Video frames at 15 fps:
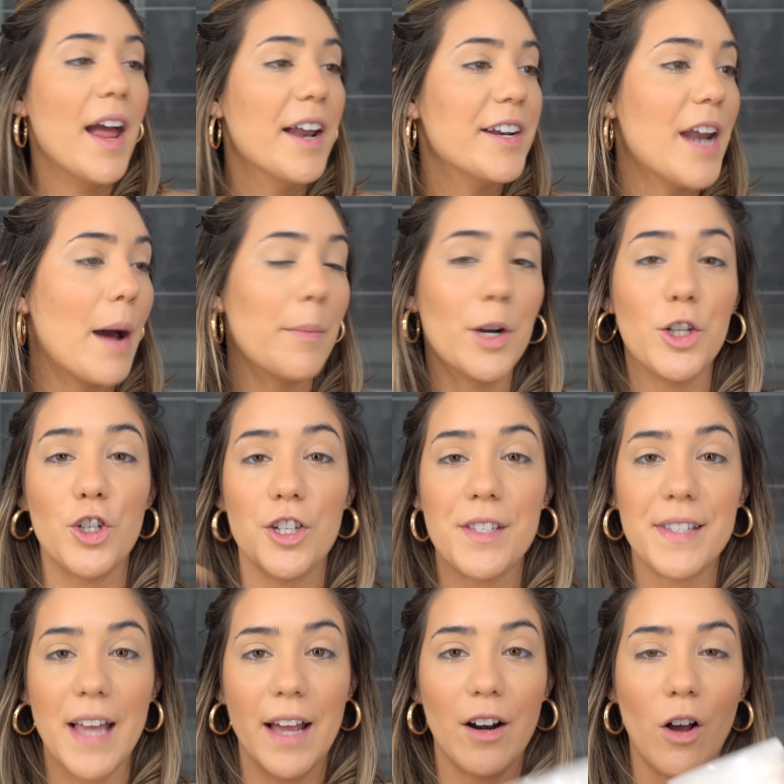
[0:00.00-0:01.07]
Now I'm gonna
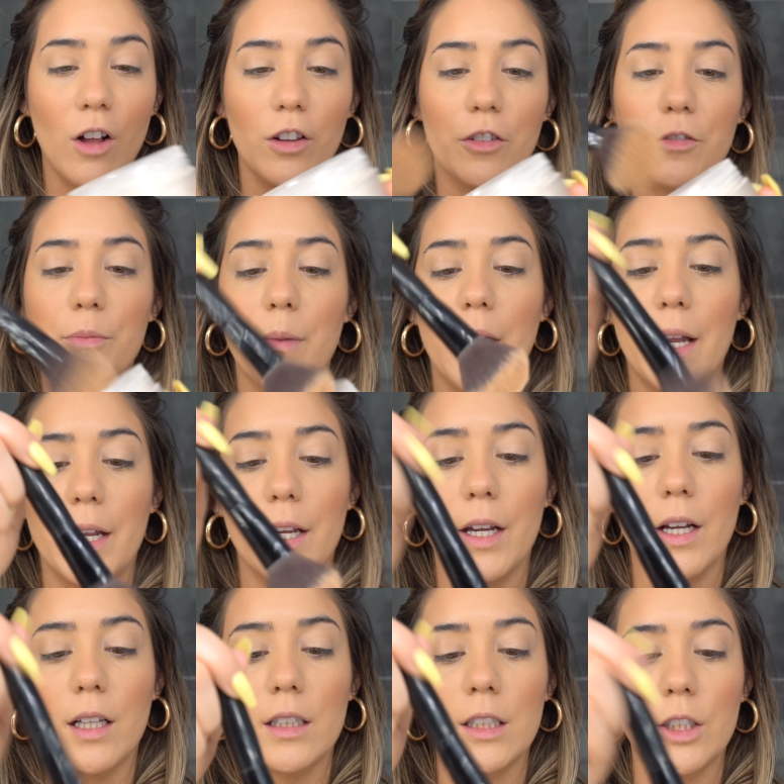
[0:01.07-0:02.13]
just set all of
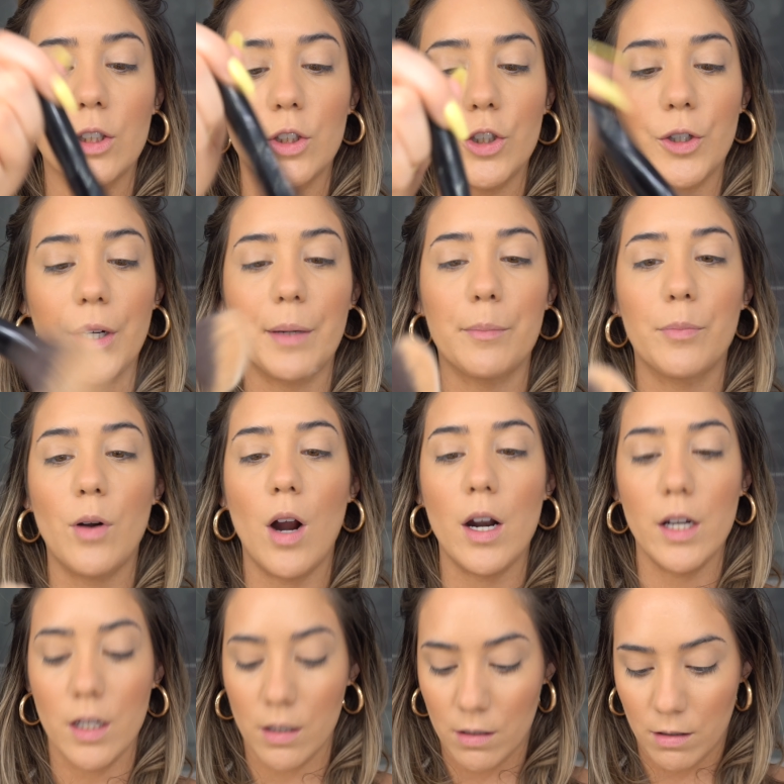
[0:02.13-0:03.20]
my little cream
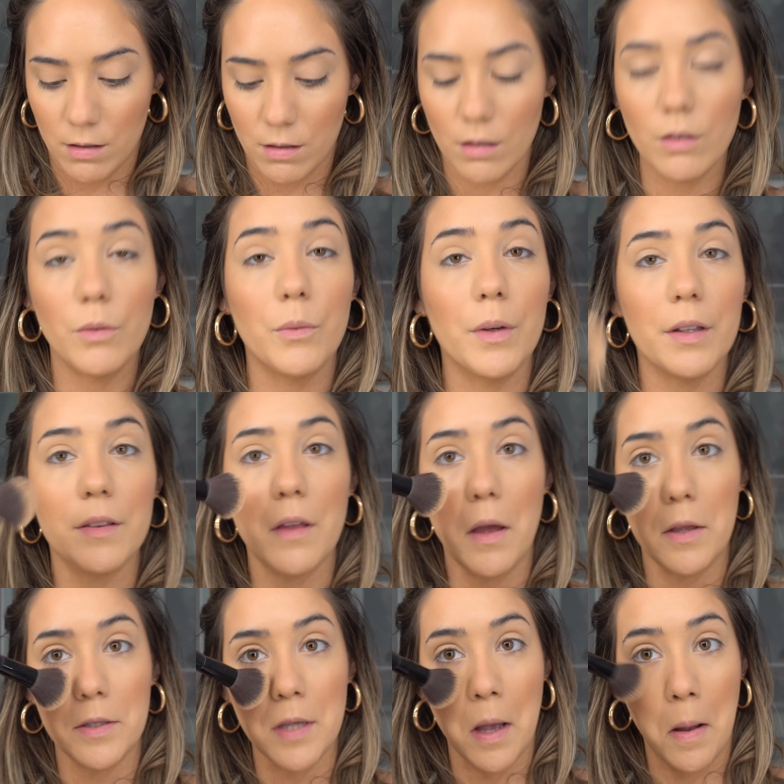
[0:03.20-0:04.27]
products
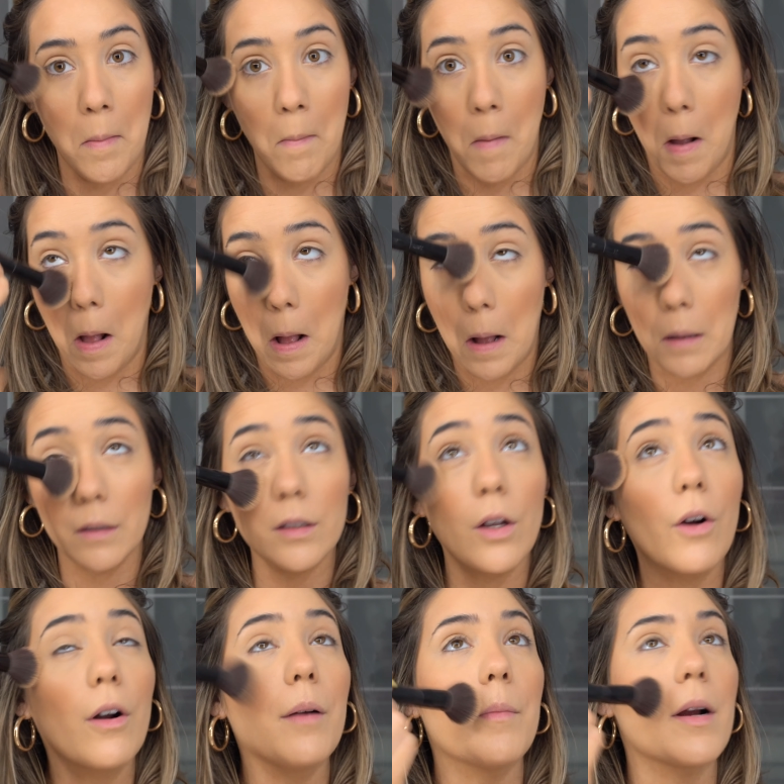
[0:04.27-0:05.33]
with some
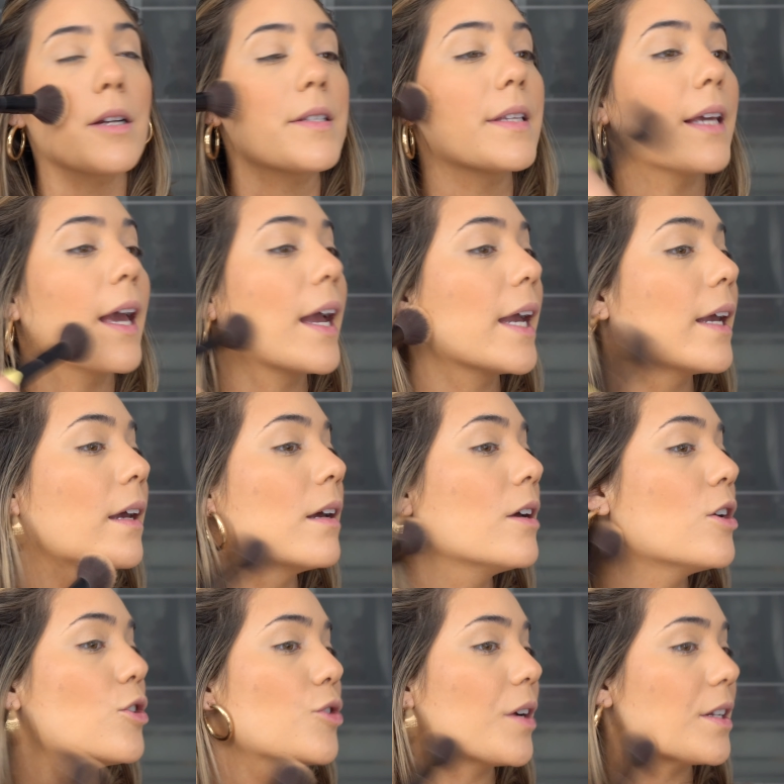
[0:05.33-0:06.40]
Laura Mercier
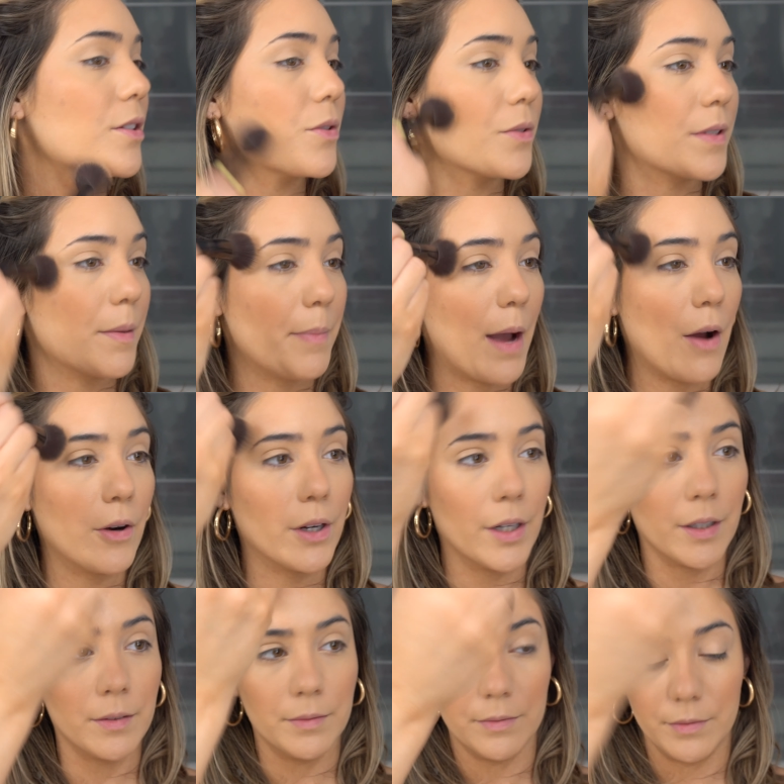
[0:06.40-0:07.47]
translucent
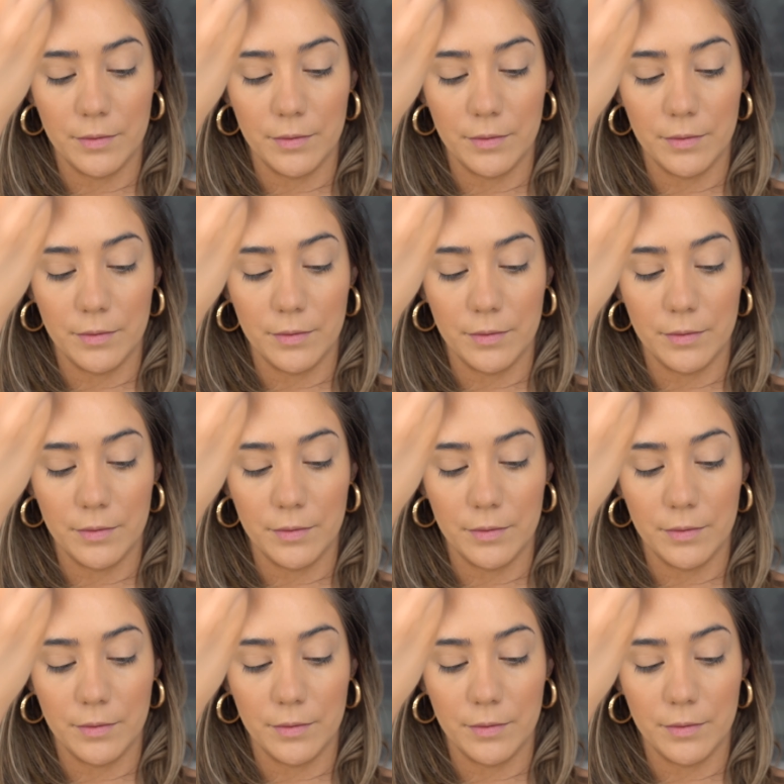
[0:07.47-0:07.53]
powder.